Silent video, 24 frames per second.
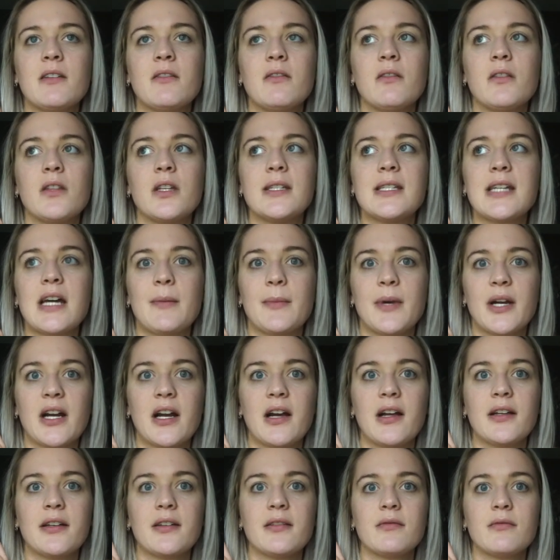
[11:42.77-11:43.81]
the time I
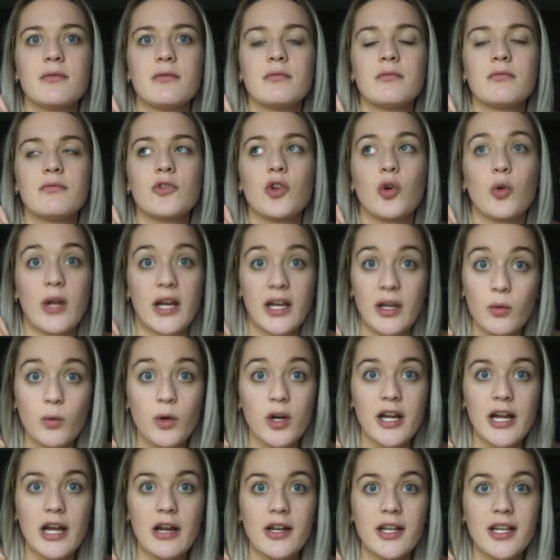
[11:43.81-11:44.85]
got told I could
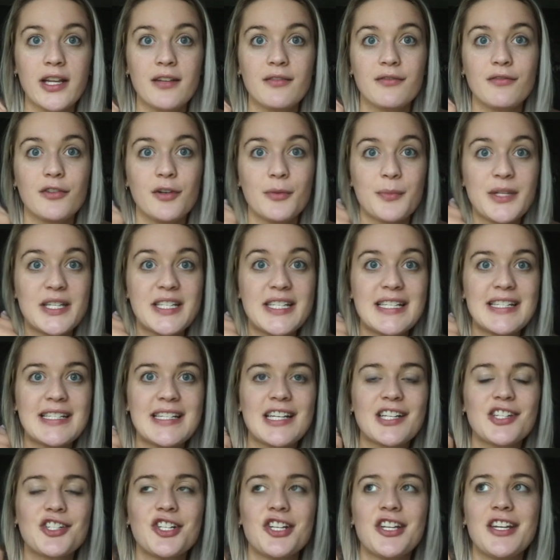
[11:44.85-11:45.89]
work out again from the
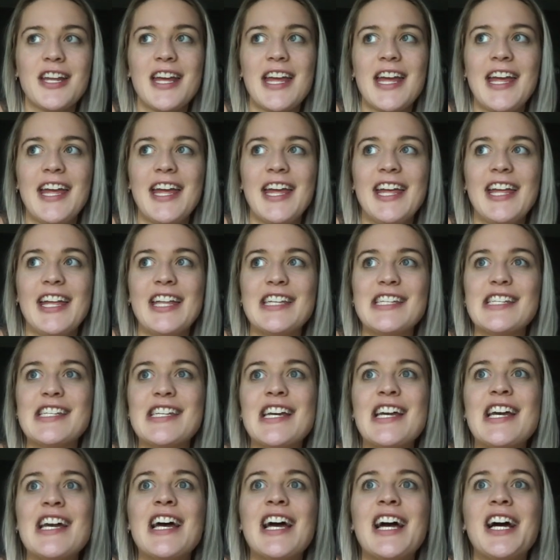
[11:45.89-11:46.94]
C-section. And
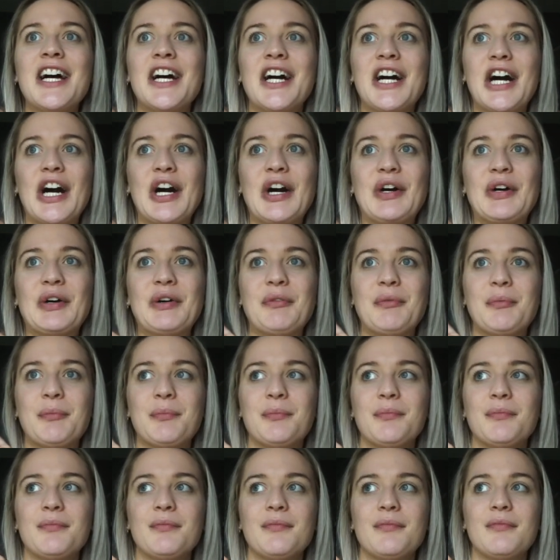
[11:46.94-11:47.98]
I
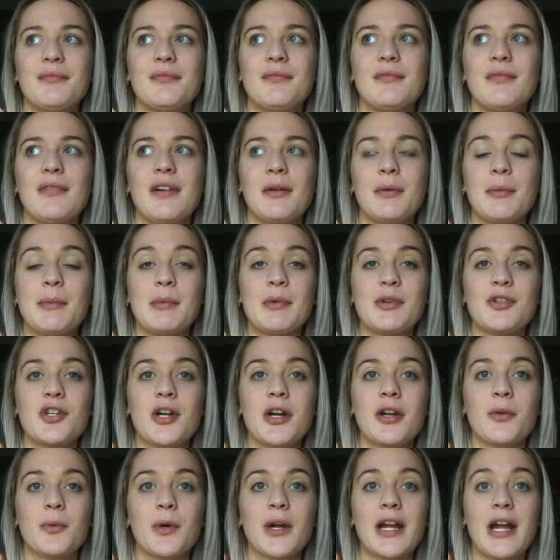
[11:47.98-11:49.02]
remember
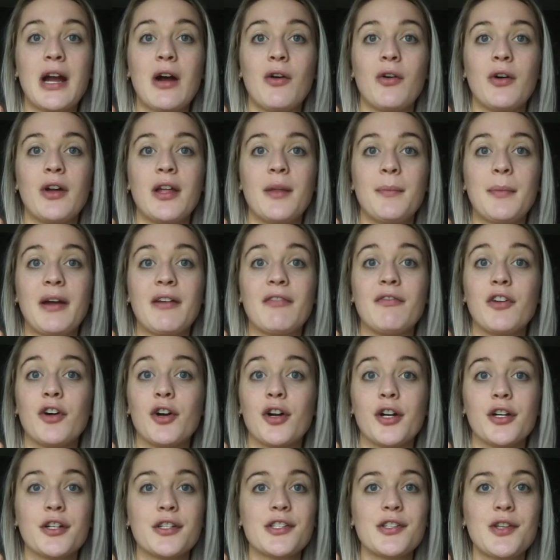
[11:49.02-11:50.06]
trying to work out and my foot
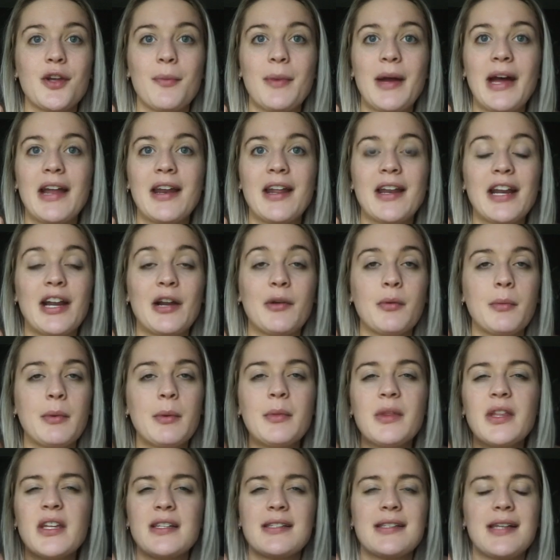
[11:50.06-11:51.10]
hurt so bad. And I
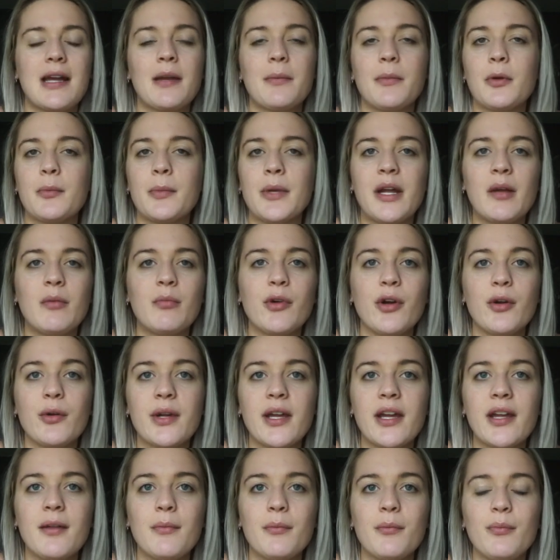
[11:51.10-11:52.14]
remember the exact moment I broke
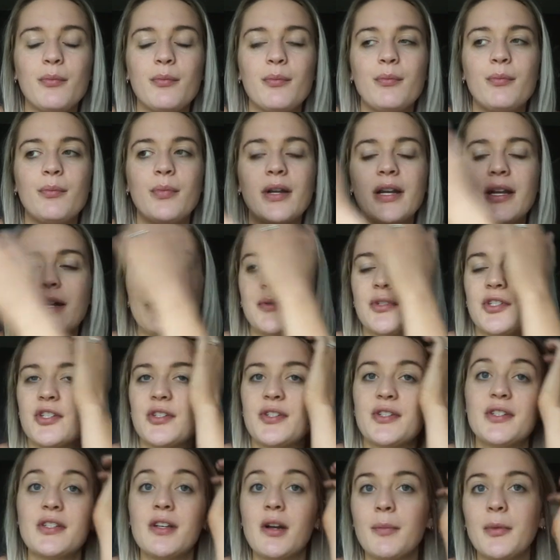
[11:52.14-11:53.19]
it, but I was
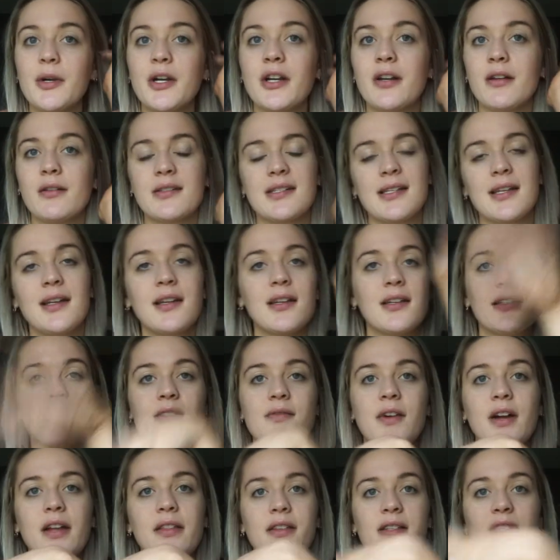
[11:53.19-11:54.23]
just stubborn and I was like, yeah, it's
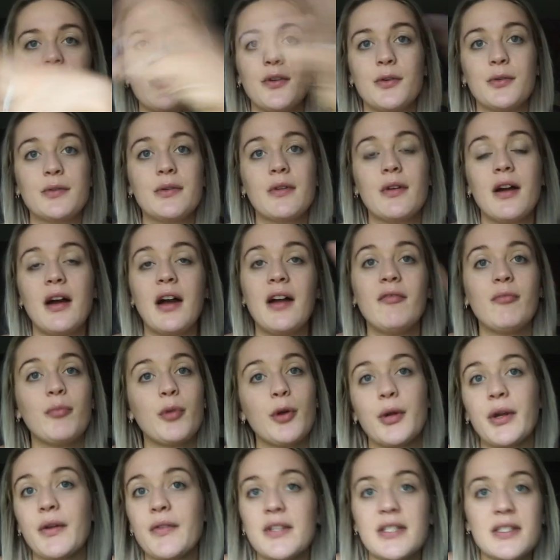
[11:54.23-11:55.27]
fine, this foot, I've
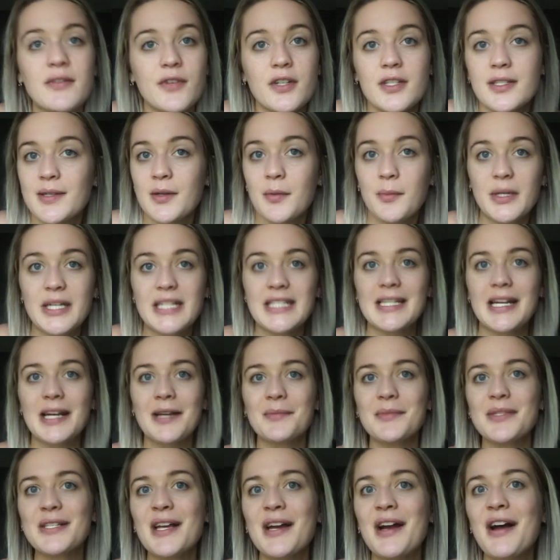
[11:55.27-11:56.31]
broken this foot so many times.